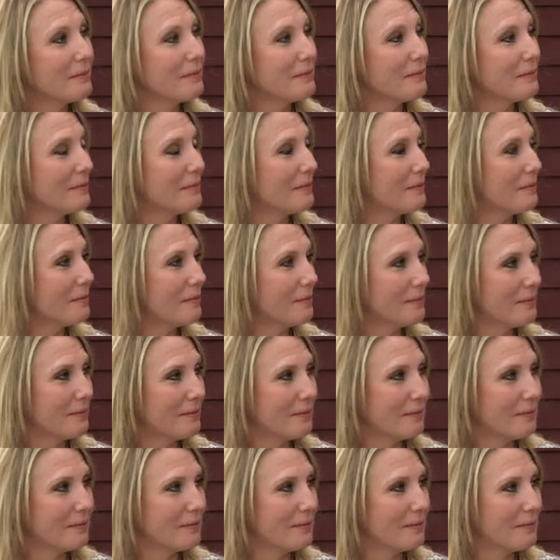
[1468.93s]

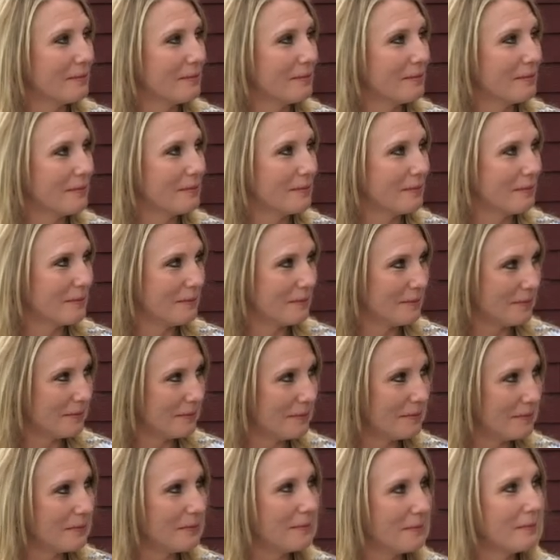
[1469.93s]

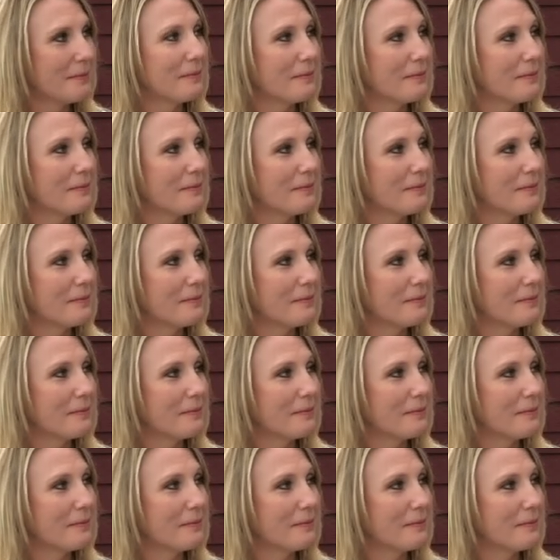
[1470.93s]
(silent)